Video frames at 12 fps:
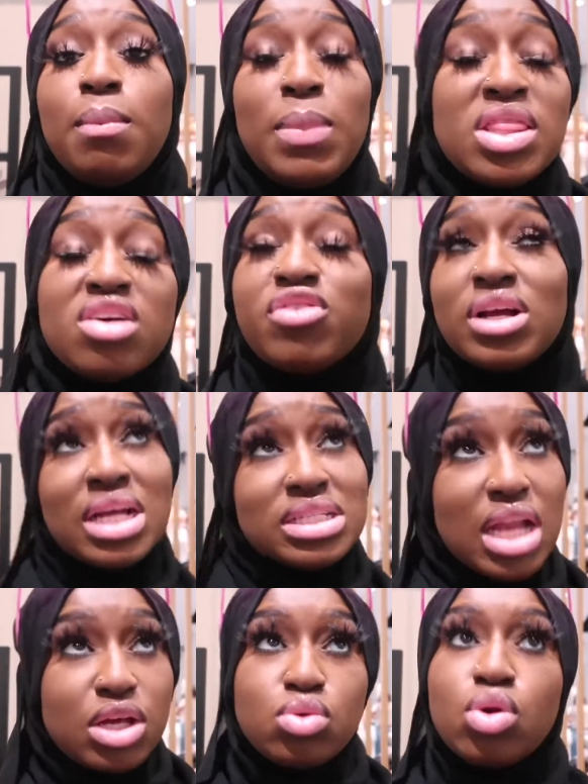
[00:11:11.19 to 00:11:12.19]
be the friend
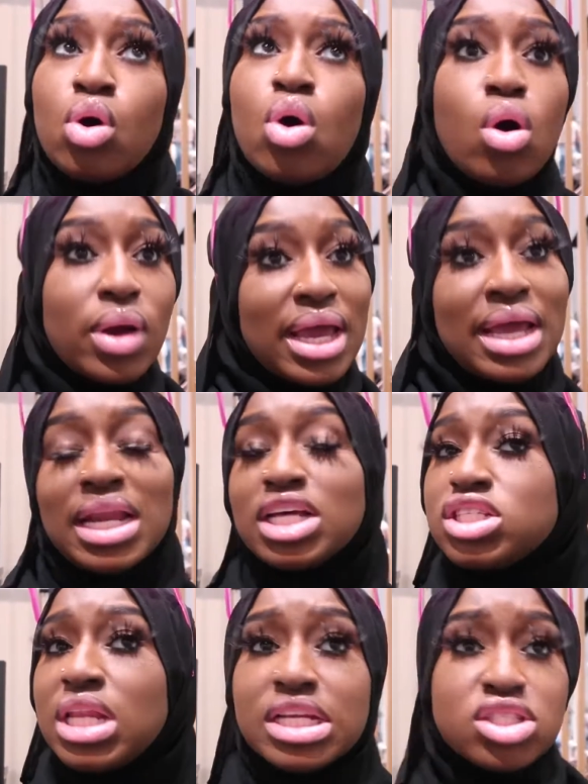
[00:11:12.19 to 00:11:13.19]
that's like you know okay
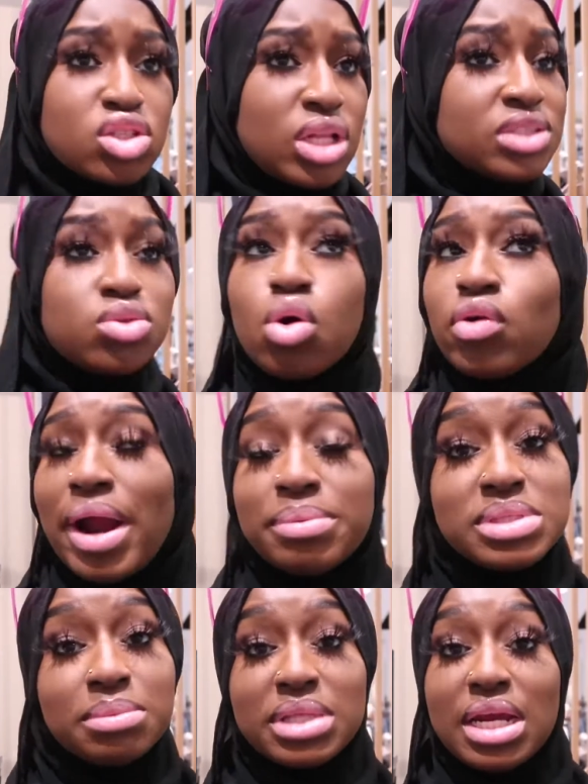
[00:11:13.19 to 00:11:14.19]
let's let's let's go grab
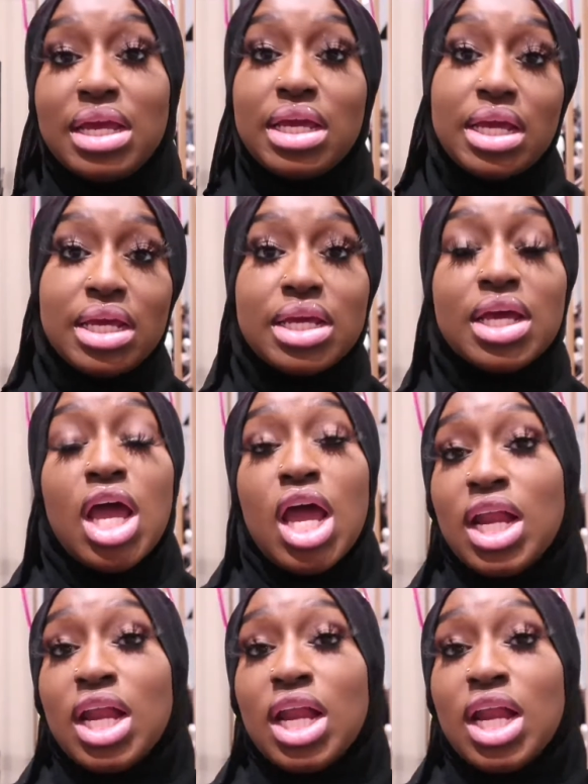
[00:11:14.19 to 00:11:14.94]
something to eat